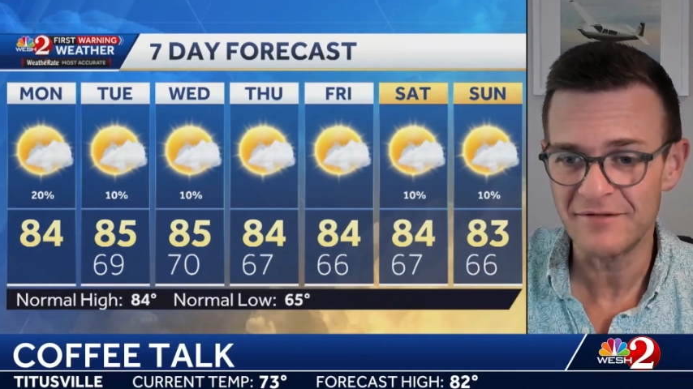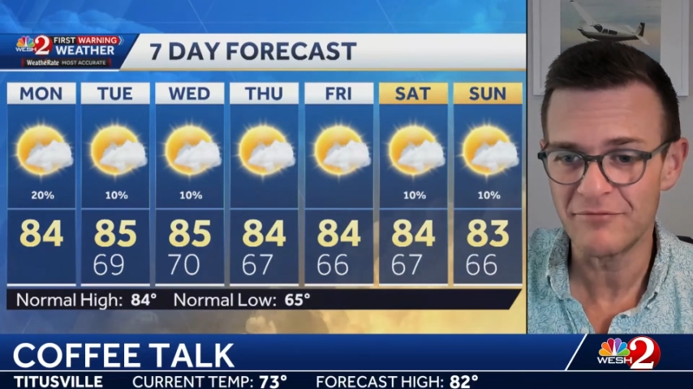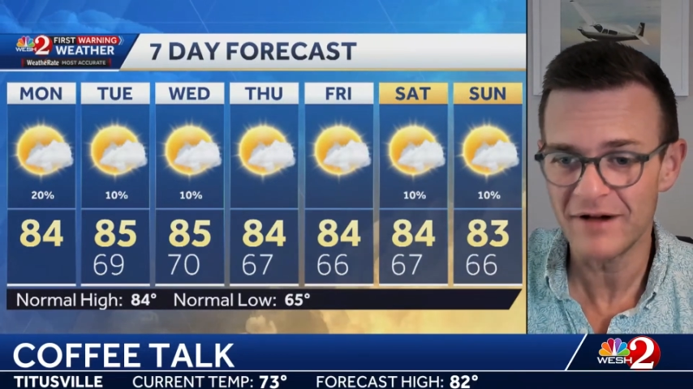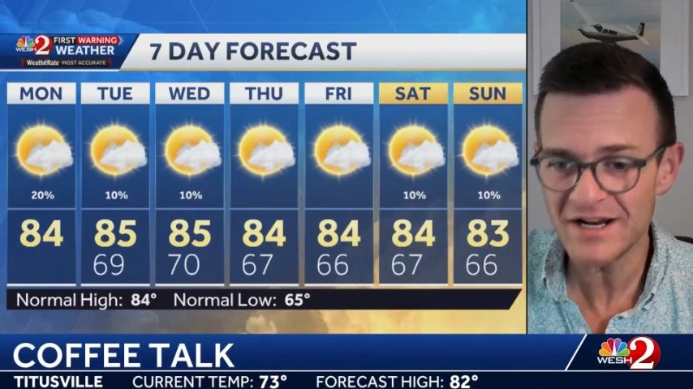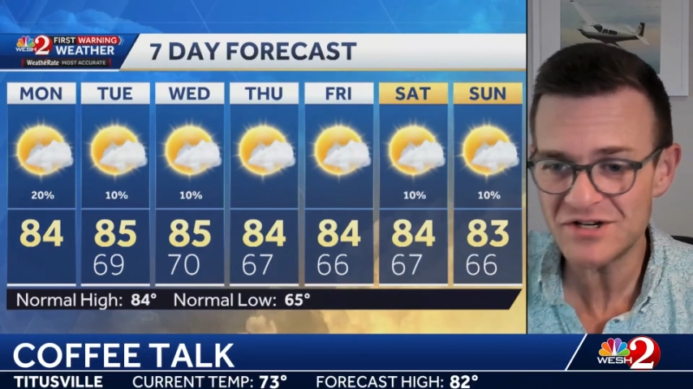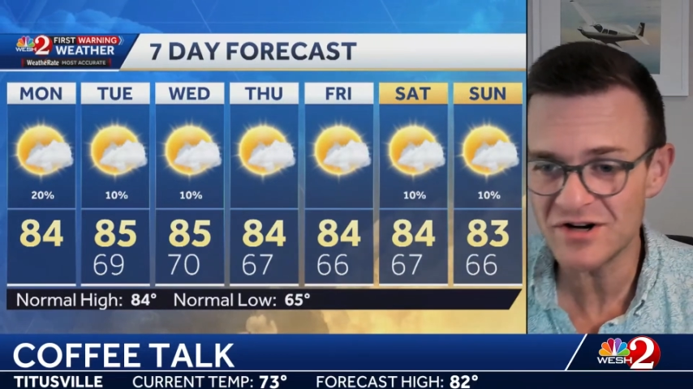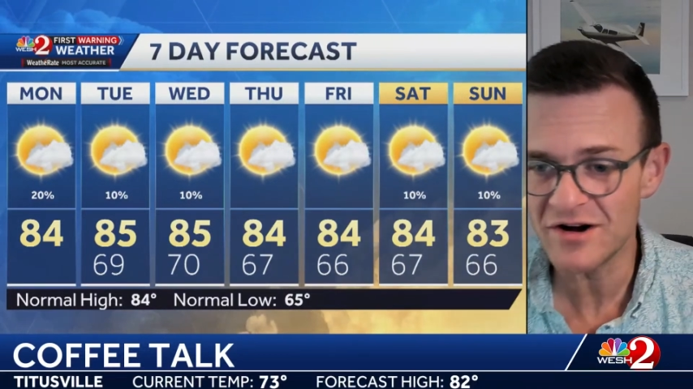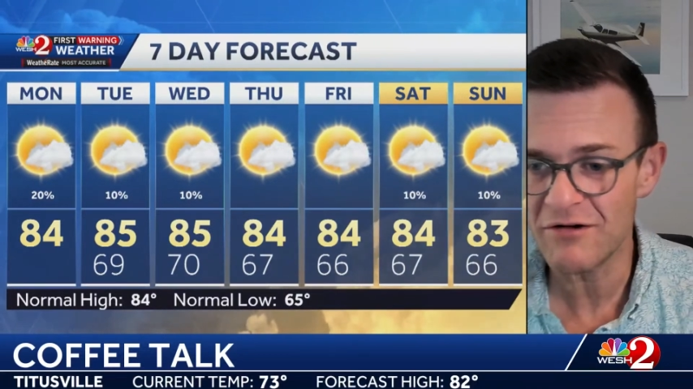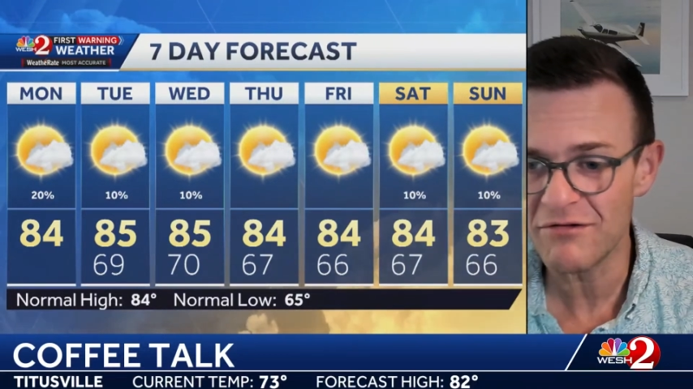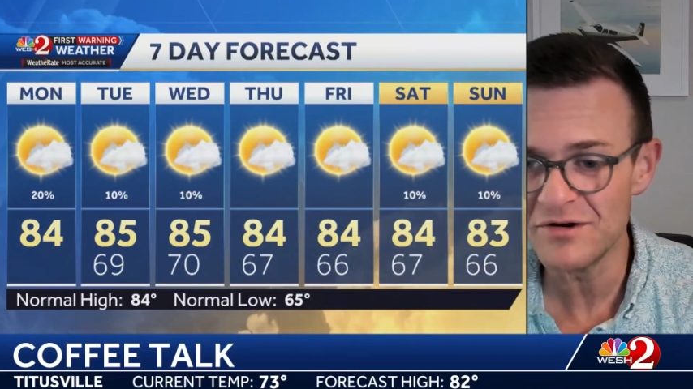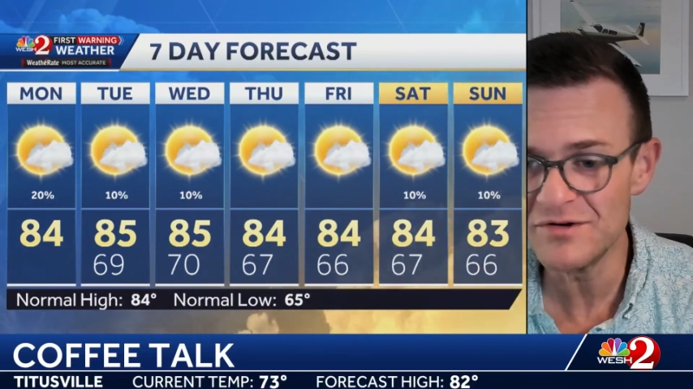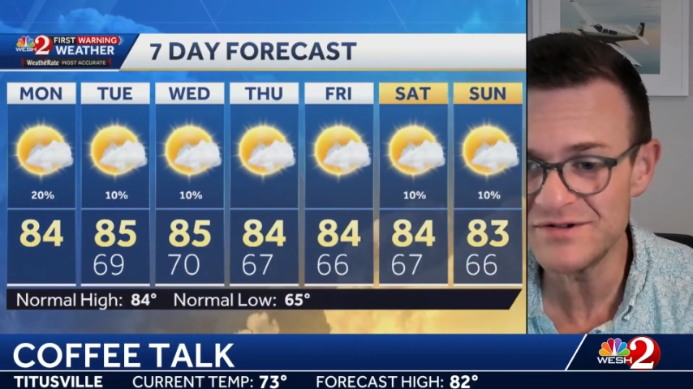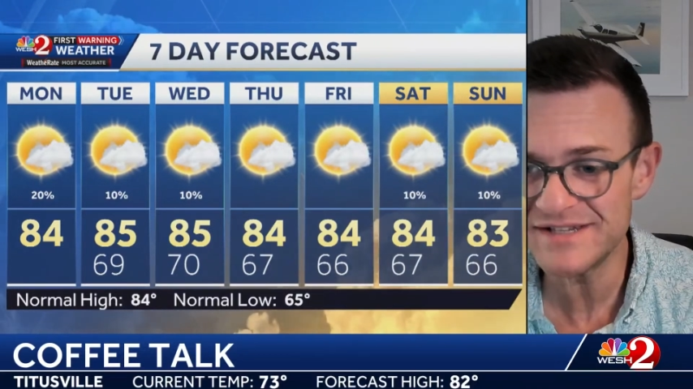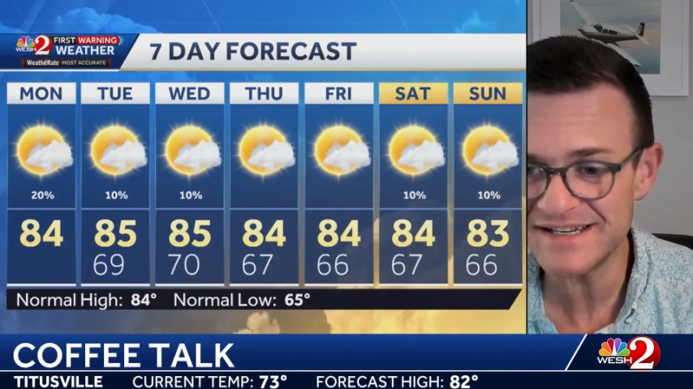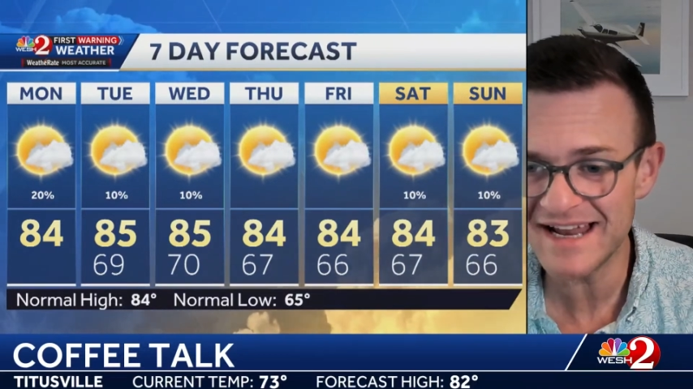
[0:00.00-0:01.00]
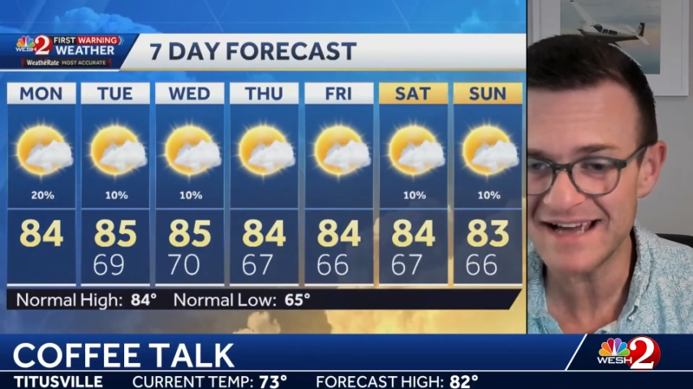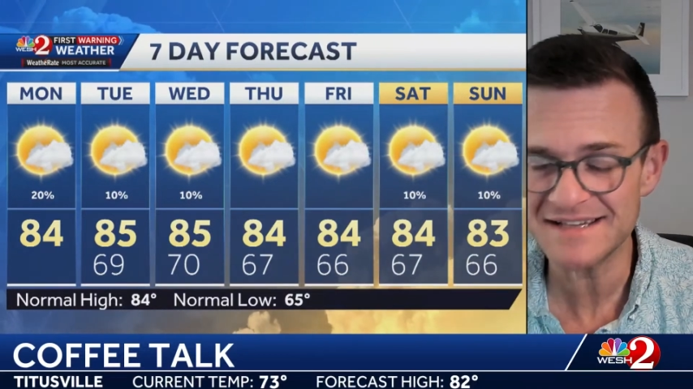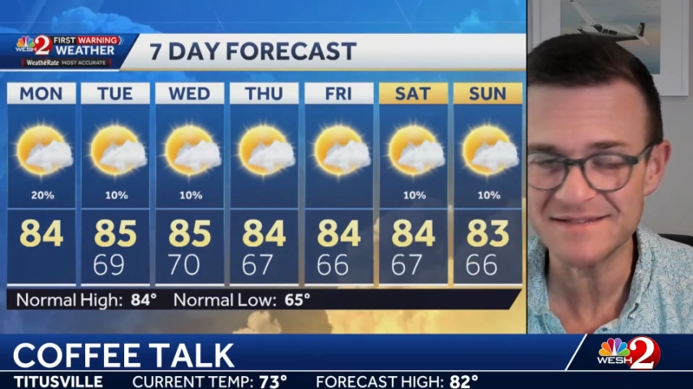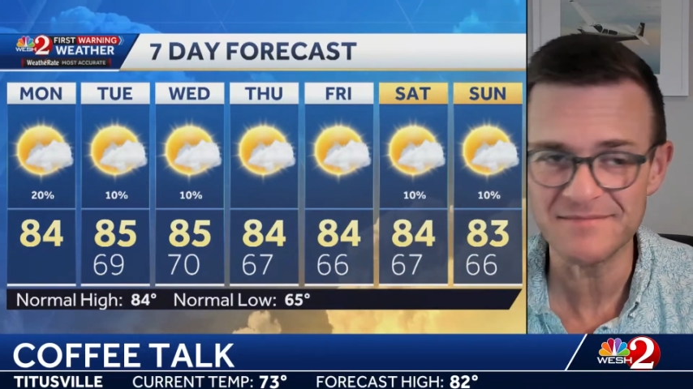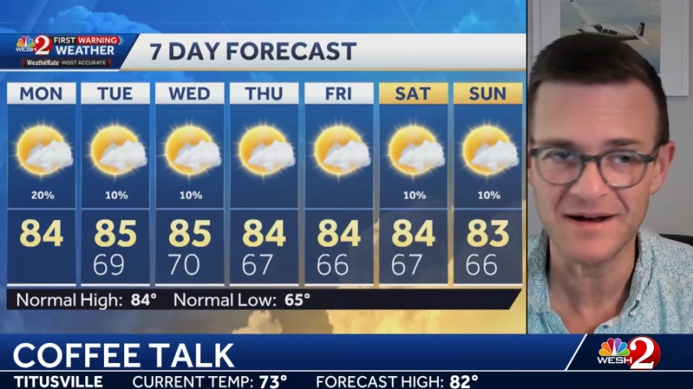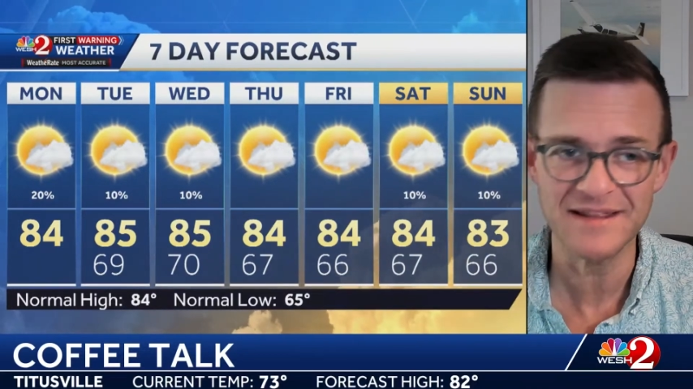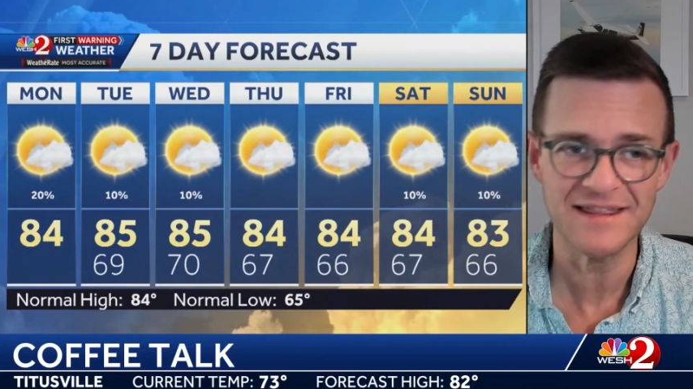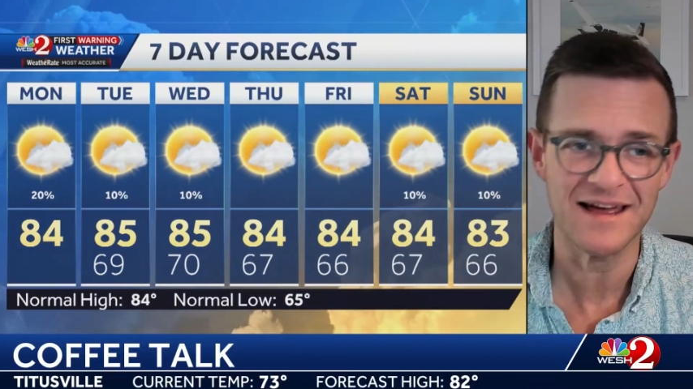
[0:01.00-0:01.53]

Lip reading: Rich, you're cruising next month.